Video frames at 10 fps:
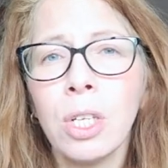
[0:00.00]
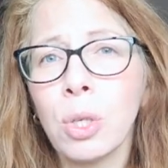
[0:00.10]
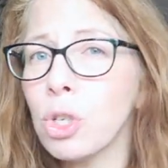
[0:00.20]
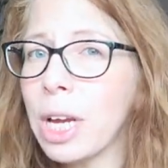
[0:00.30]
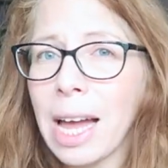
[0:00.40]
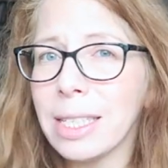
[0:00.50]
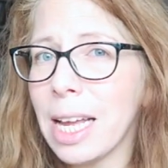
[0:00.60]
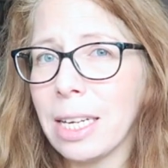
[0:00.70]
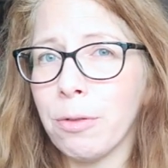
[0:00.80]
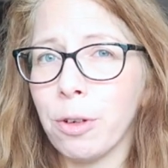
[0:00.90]
So she has
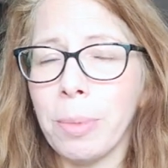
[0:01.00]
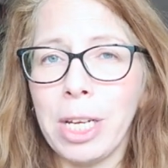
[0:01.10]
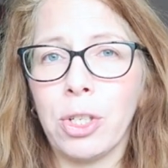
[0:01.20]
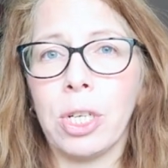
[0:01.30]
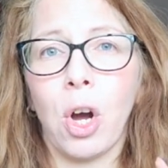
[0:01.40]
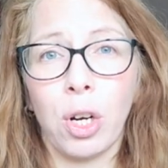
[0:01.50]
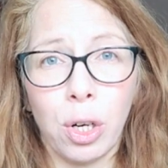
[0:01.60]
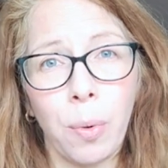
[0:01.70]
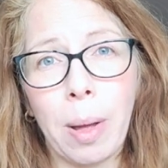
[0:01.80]
that information on her